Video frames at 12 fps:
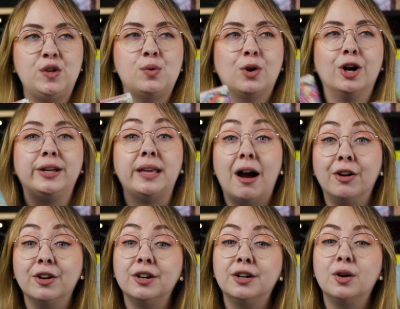you are
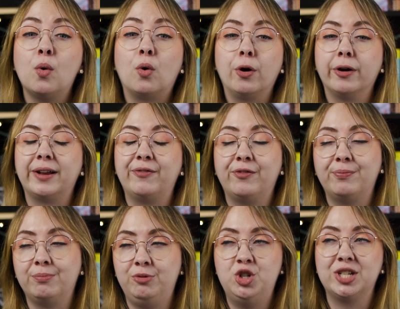younger or
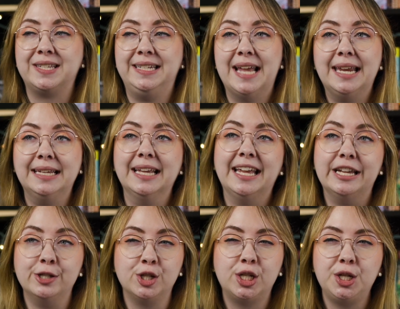just getting
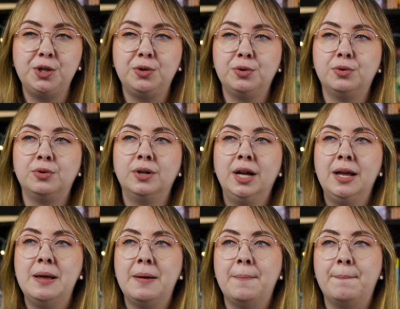into
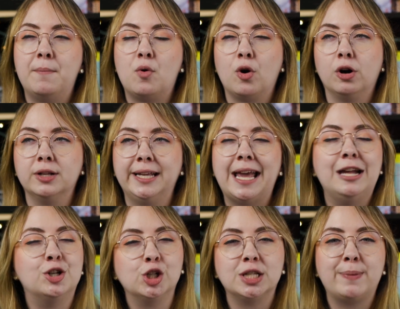more like
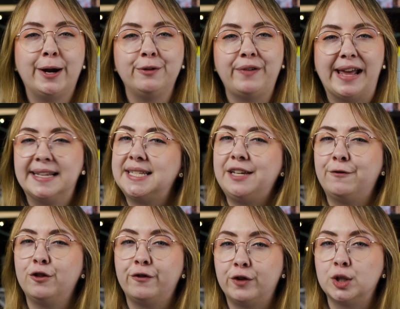Asian inspired fantasy
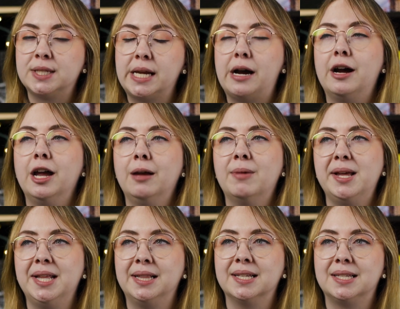for the first time. I
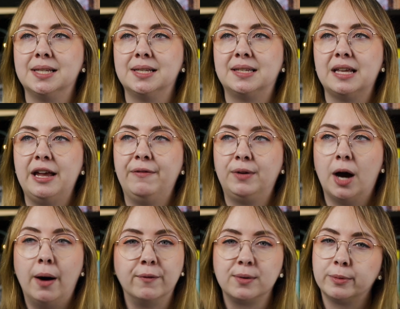think this is a
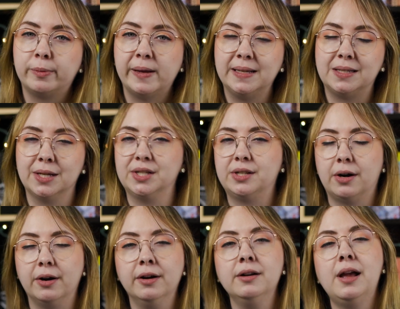comfortable place to
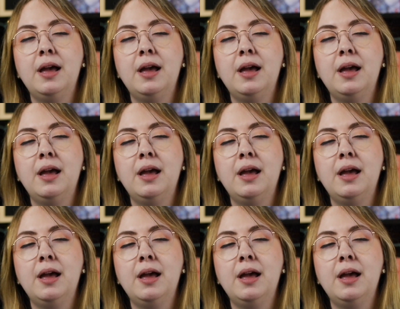start